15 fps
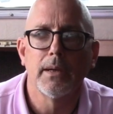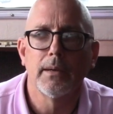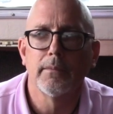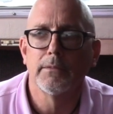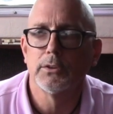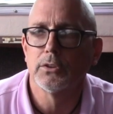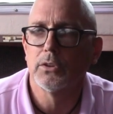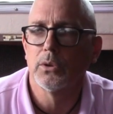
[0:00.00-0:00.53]
I'm
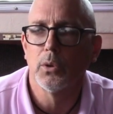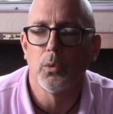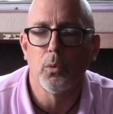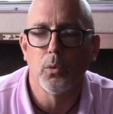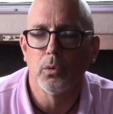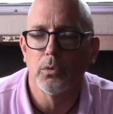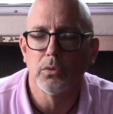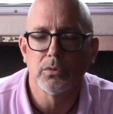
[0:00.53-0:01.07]
just going to
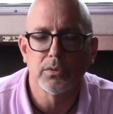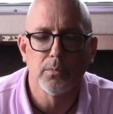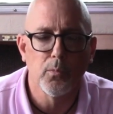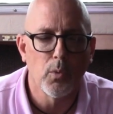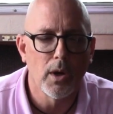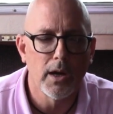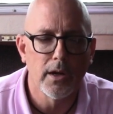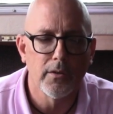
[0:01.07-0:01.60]
order some
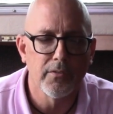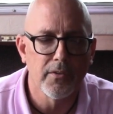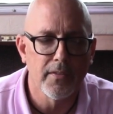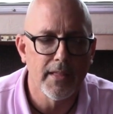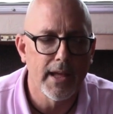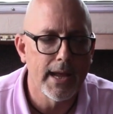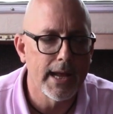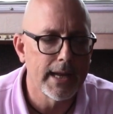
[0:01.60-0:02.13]
wire for
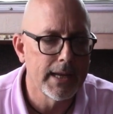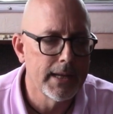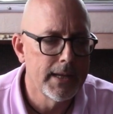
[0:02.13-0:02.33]
that.